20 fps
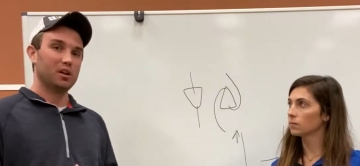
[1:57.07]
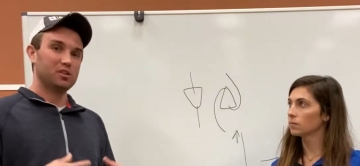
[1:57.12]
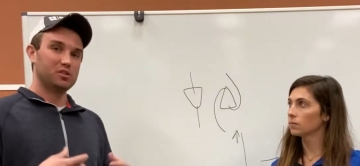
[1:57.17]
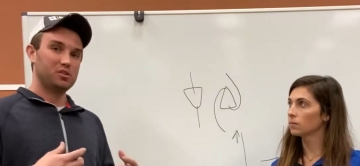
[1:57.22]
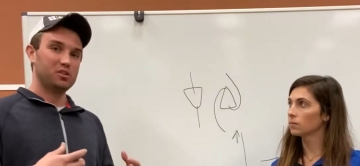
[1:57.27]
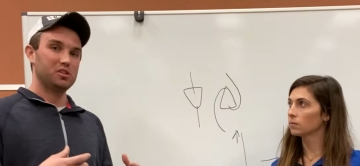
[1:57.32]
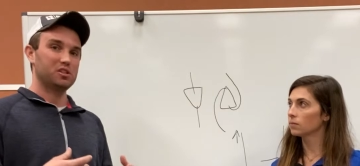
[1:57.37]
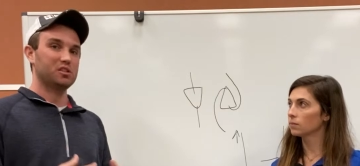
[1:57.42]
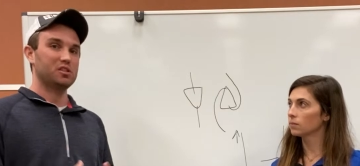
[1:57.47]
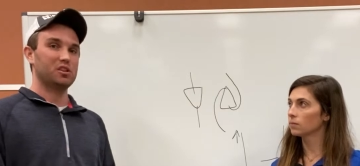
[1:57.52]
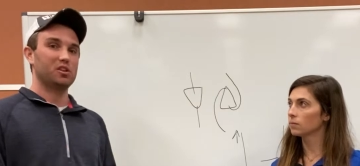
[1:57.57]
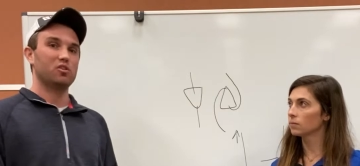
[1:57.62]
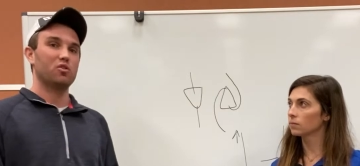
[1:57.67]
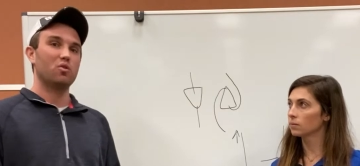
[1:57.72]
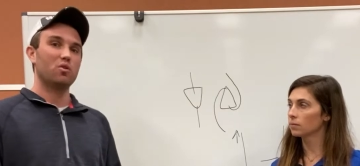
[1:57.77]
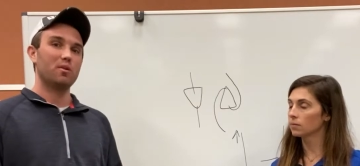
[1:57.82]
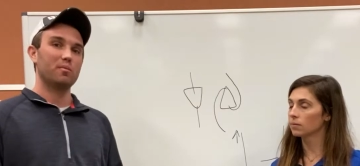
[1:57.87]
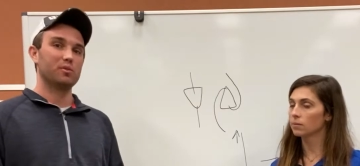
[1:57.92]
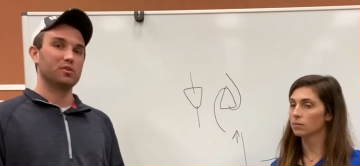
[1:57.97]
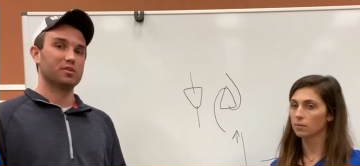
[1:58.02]
Speaker 1: to just a
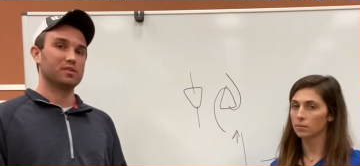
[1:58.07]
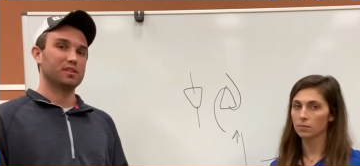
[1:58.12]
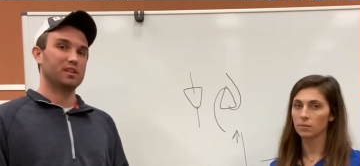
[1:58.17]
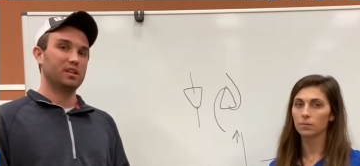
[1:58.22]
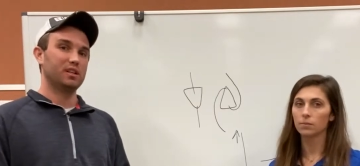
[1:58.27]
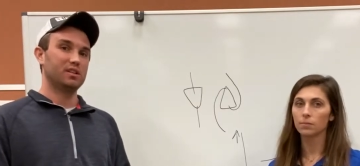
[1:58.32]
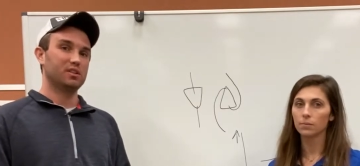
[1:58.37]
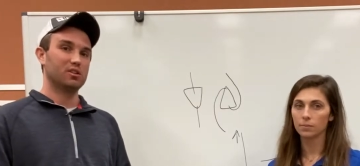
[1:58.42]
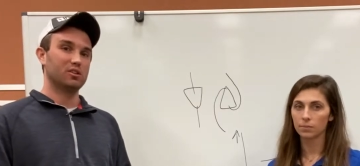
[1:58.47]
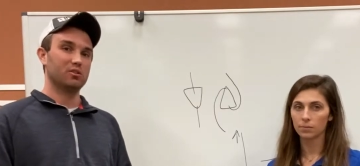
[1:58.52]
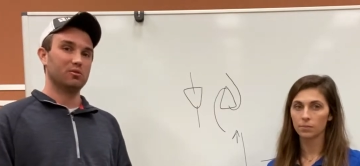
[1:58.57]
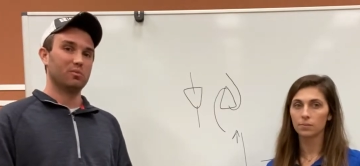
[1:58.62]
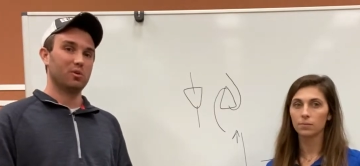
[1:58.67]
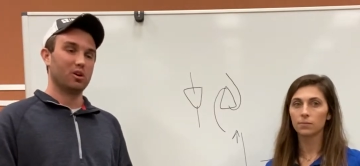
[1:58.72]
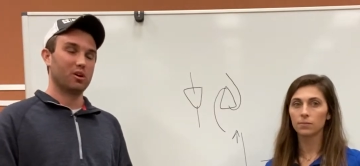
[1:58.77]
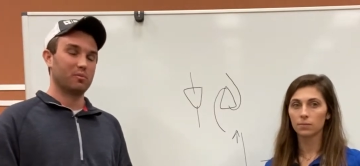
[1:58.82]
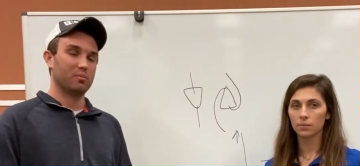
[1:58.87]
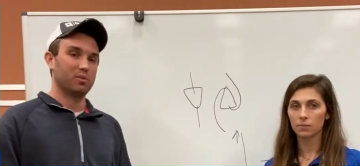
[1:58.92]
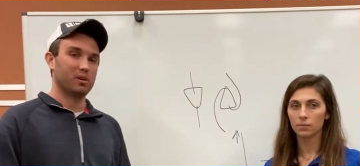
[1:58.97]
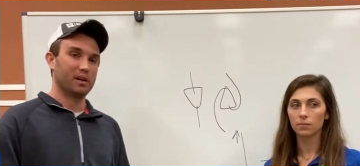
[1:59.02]
normal seed tube
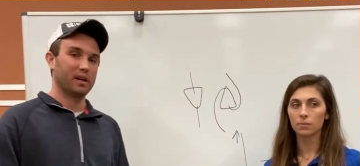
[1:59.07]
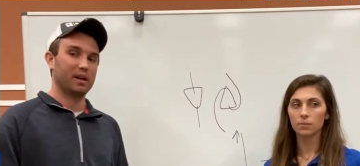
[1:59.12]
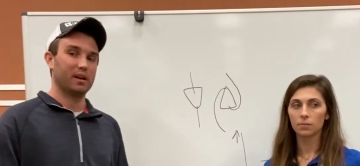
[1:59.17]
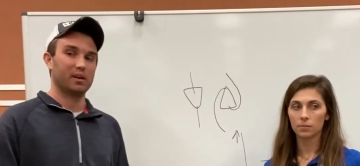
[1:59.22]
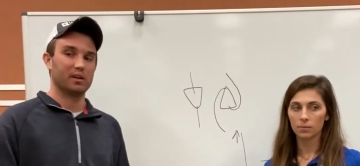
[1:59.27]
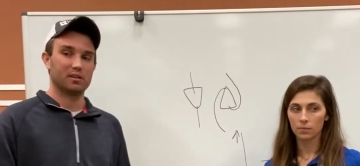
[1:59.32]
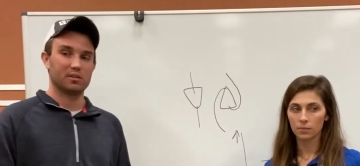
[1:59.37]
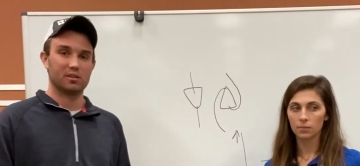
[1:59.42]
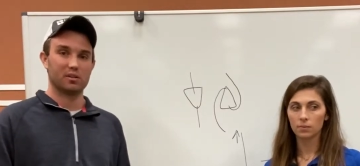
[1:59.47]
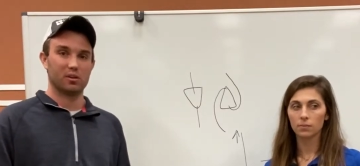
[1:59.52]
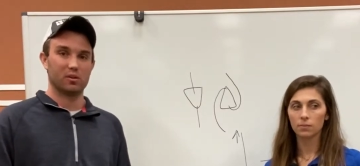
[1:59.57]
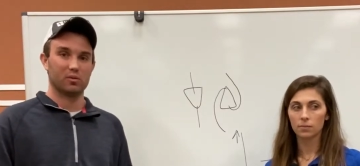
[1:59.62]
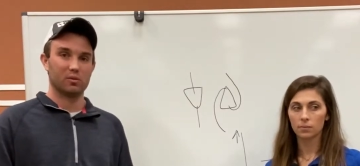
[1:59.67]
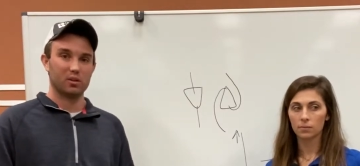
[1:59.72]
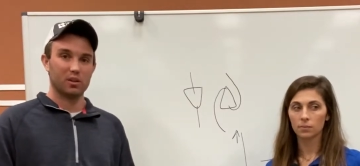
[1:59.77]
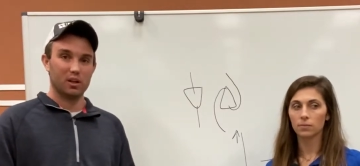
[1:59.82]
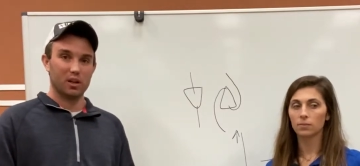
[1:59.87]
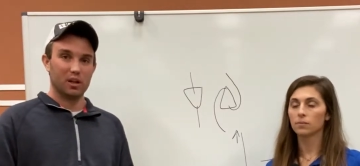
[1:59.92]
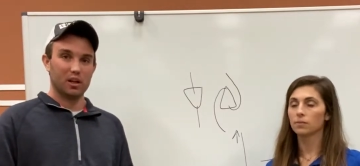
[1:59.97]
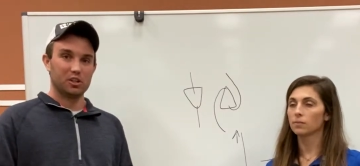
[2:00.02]
on a planter. So
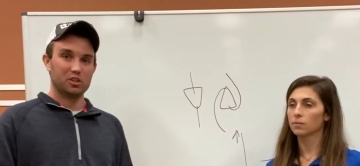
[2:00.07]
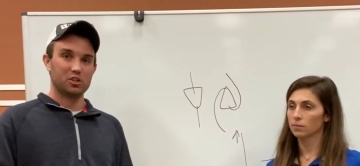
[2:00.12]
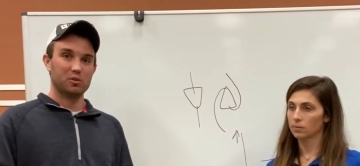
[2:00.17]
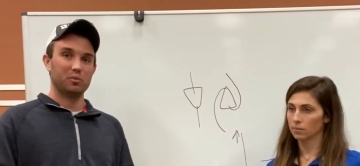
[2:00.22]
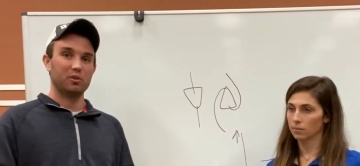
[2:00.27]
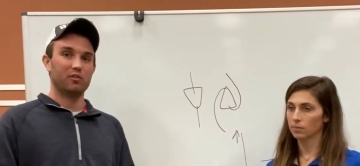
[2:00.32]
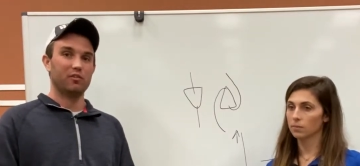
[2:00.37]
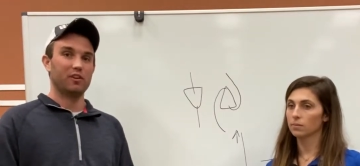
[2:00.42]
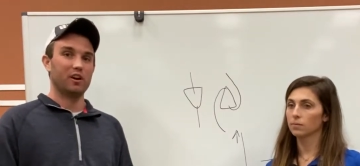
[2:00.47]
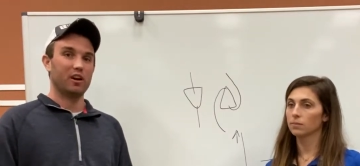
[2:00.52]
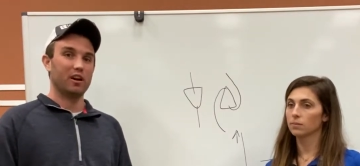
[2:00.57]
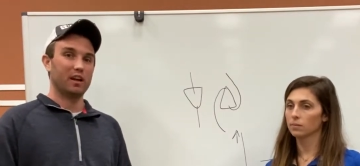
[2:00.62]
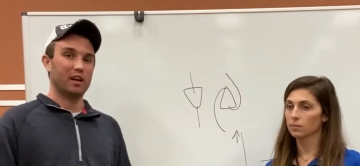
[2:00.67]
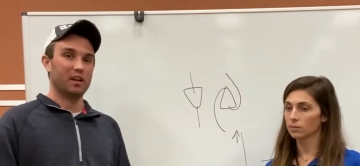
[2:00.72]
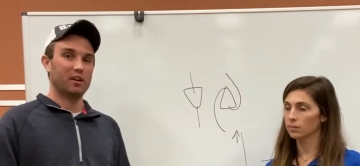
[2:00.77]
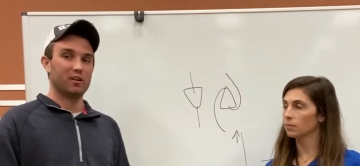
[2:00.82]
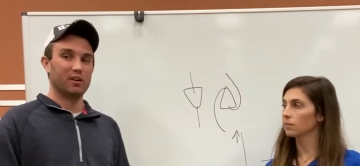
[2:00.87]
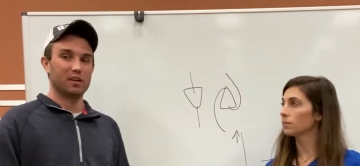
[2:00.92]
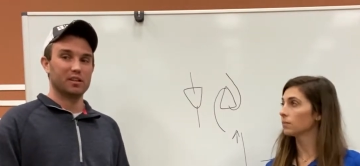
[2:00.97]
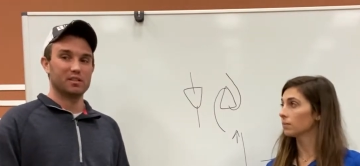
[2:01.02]
it should be
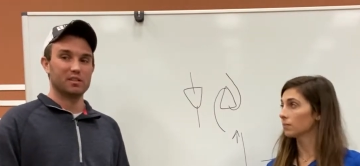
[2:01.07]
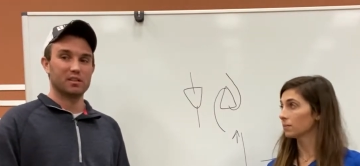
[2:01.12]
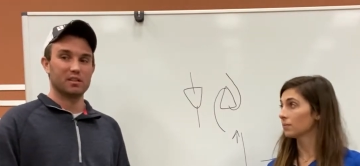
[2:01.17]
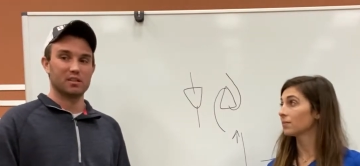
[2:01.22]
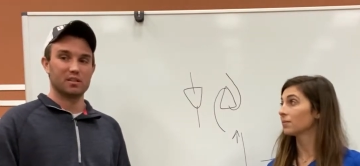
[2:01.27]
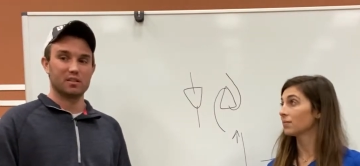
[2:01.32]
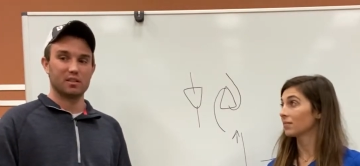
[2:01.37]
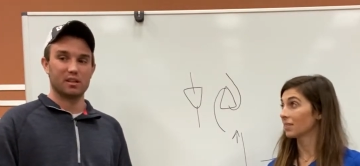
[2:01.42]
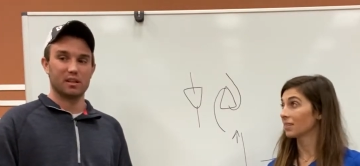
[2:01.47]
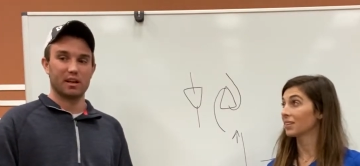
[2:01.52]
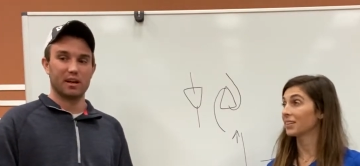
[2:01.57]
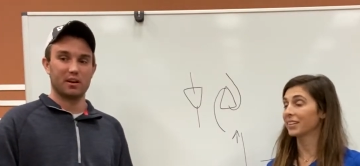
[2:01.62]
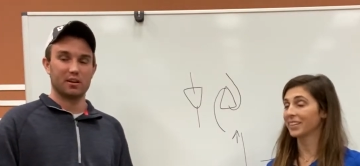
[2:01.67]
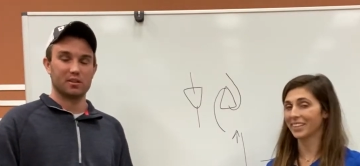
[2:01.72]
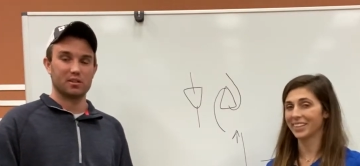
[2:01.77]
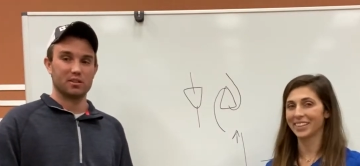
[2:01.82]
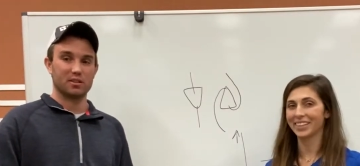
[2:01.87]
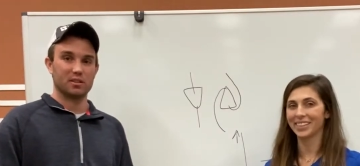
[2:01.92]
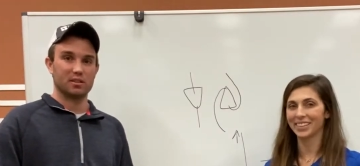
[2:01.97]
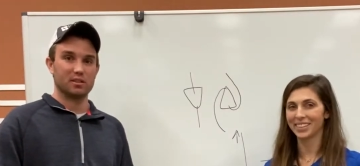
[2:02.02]
very interesting to see how
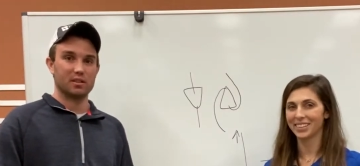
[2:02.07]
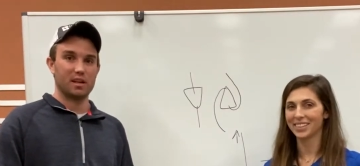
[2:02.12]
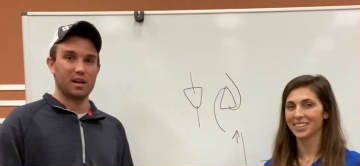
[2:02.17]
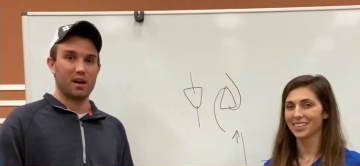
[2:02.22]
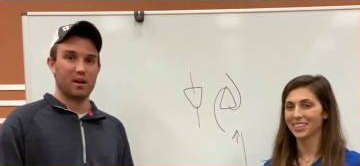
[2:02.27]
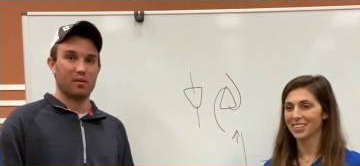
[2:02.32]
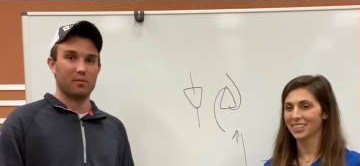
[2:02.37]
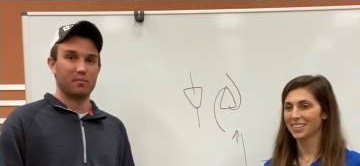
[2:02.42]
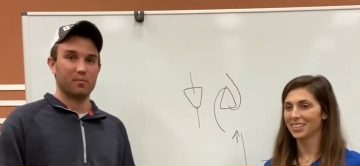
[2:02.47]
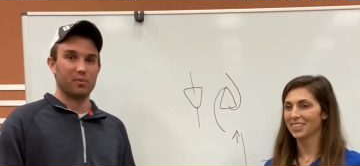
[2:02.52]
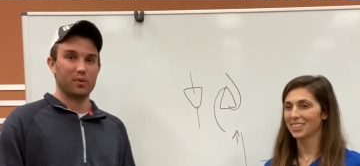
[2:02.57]
it turns out.